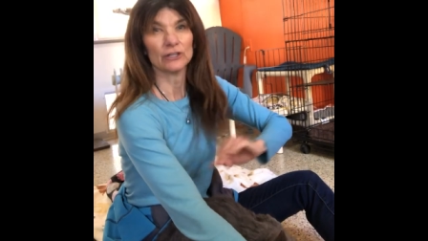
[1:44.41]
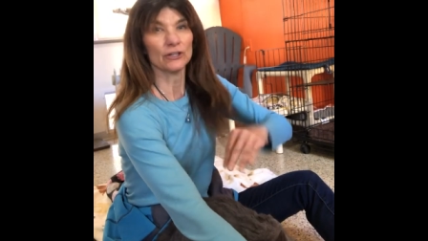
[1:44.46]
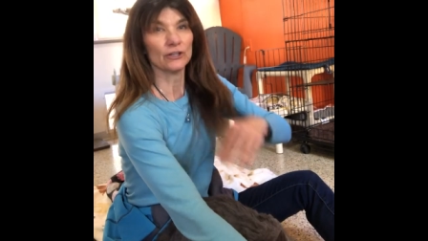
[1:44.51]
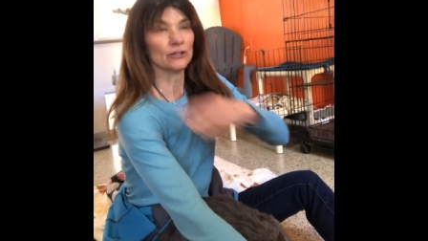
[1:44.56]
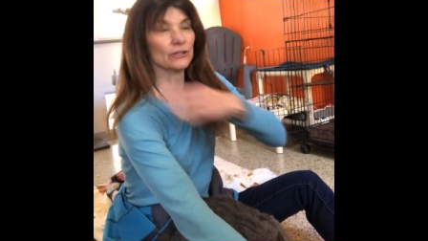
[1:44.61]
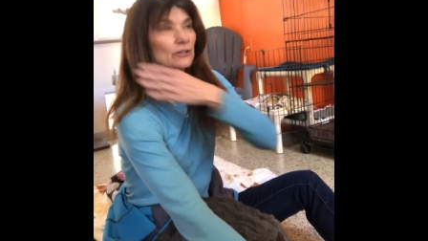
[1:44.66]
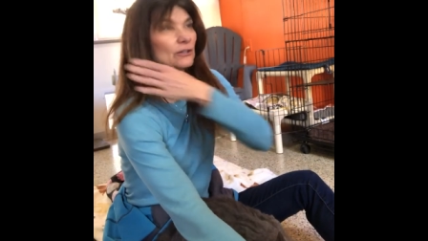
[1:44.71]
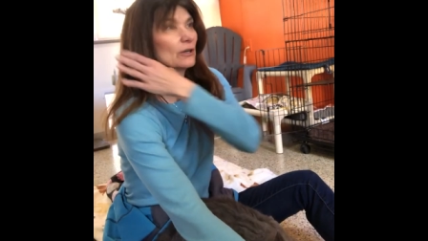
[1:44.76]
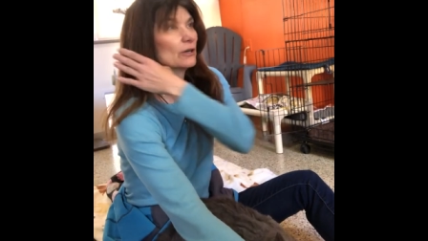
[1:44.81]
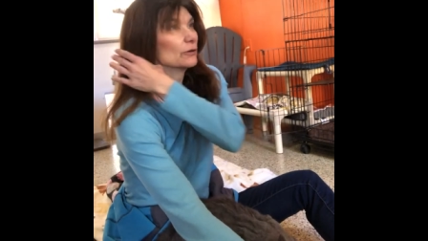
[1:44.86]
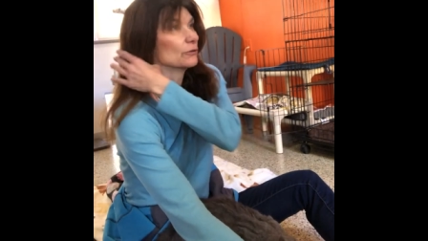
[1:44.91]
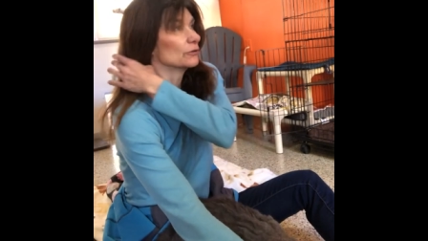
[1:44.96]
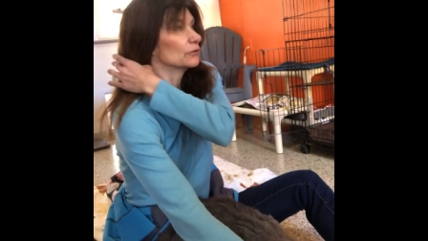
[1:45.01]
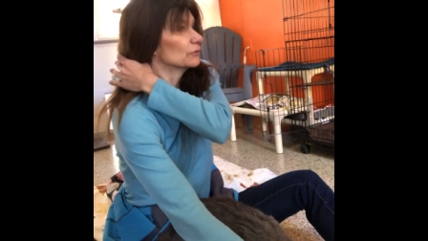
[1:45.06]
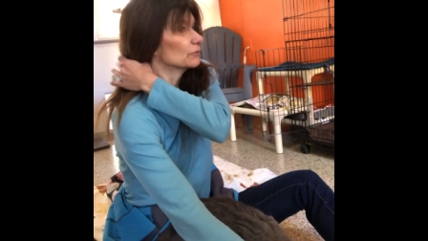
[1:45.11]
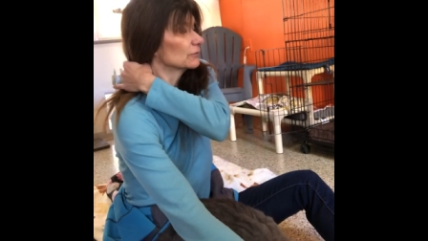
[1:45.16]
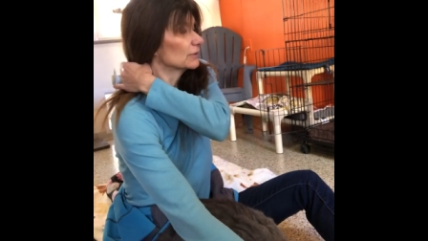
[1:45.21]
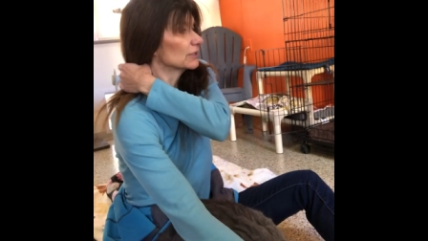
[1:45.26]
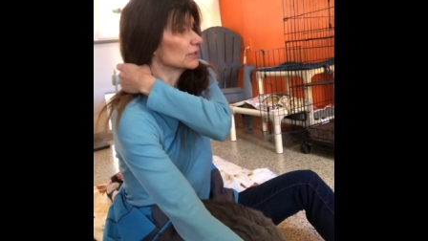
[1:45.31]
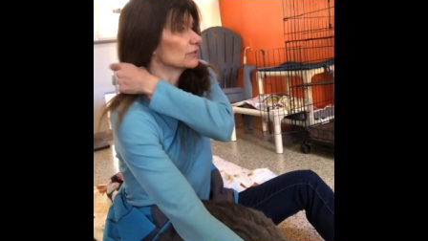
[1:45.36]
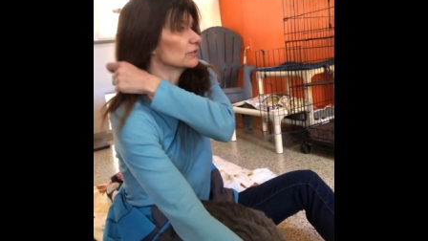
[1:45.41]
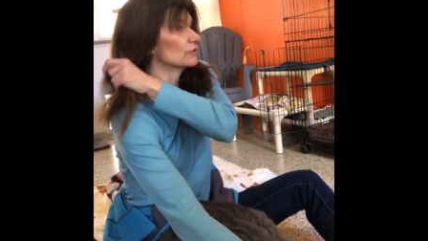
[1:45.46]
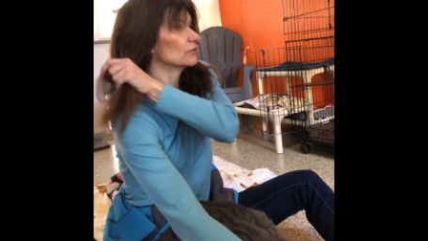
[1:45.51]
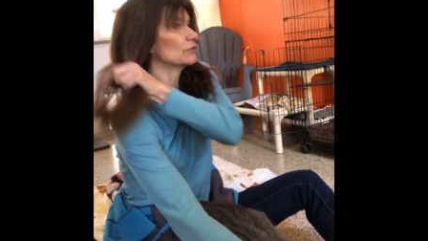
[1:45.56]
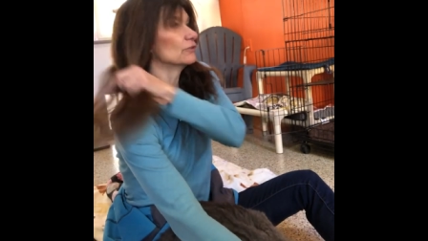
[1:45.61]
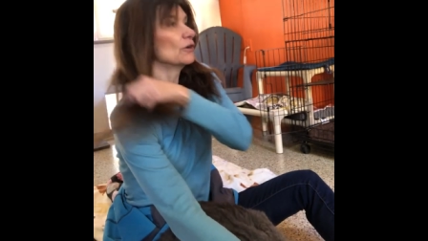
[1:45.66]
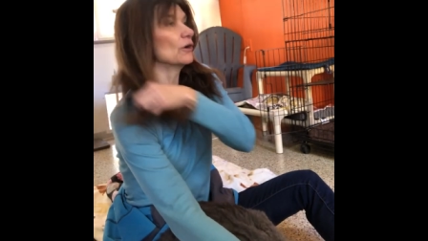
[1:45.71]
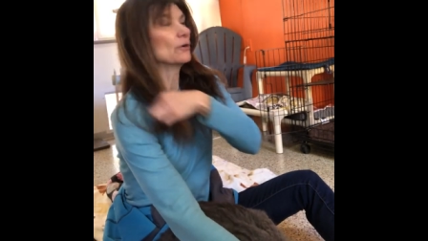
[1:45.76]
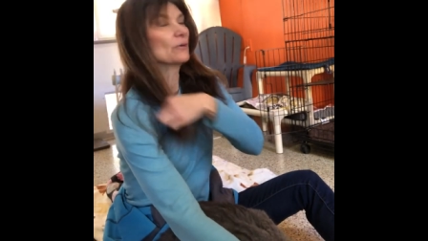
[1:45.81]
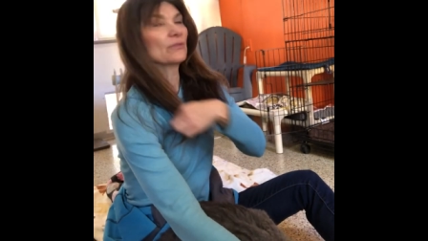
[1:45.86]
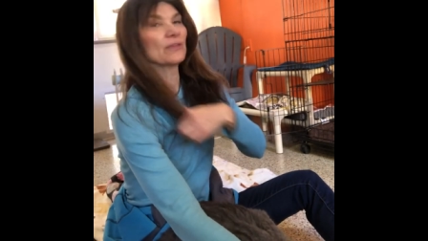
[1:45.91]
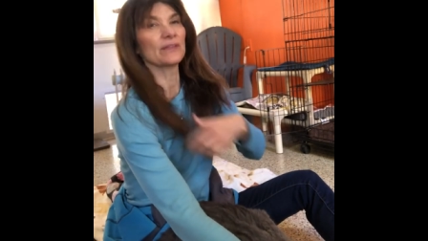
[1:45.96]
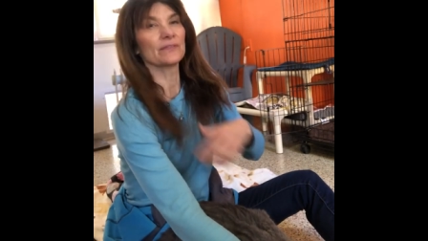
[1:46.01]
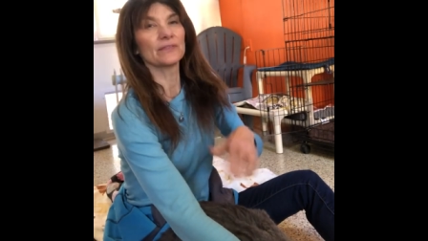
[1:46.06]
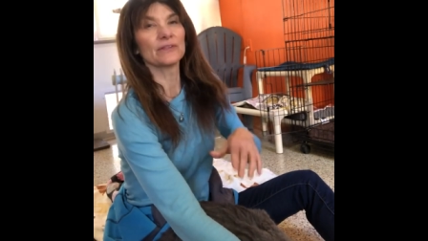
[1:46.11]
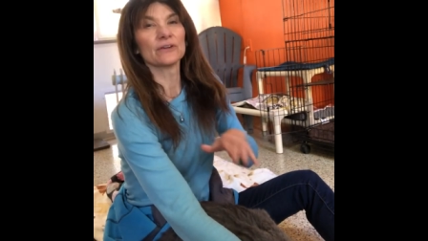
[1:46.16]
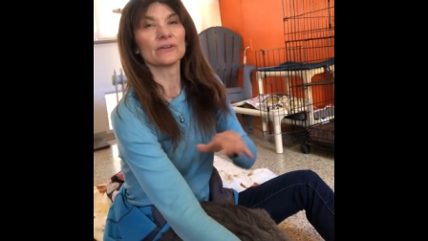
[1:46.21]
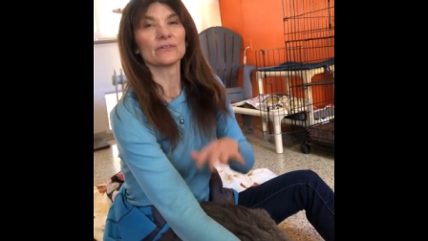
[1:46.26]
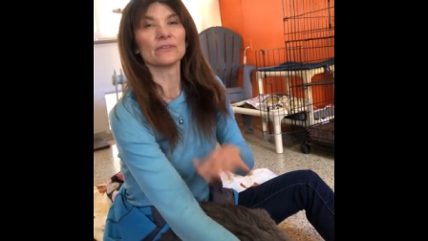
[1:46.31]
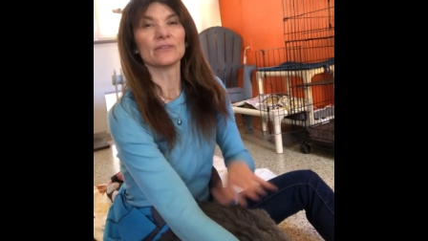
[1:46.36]
You know, you can know that
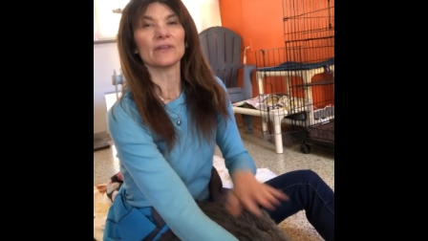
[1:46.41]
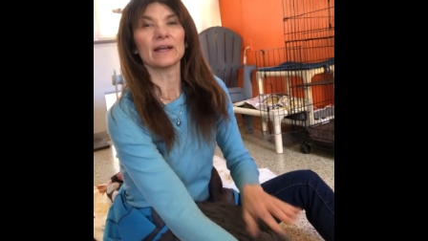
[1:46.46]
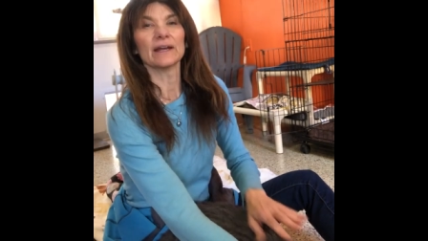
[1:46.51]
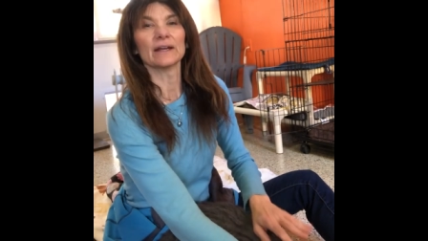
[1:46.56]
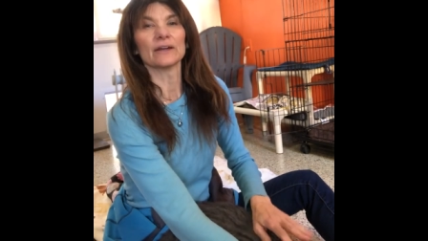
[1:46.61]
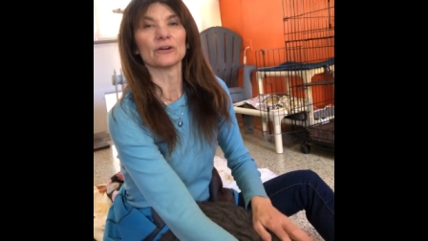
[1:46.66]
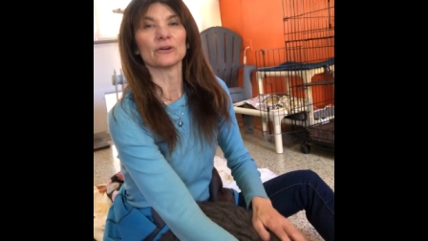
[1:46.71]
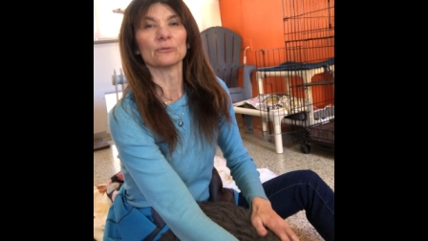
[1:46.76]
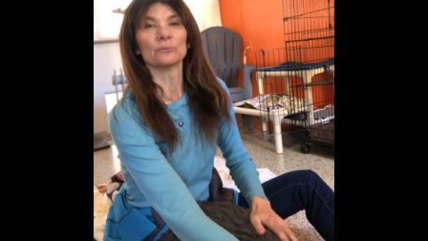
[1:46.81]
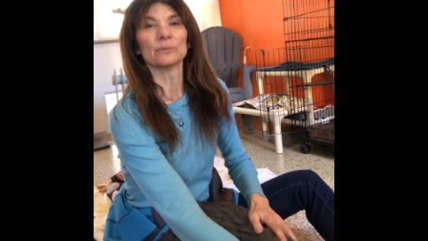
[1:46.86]
they're there,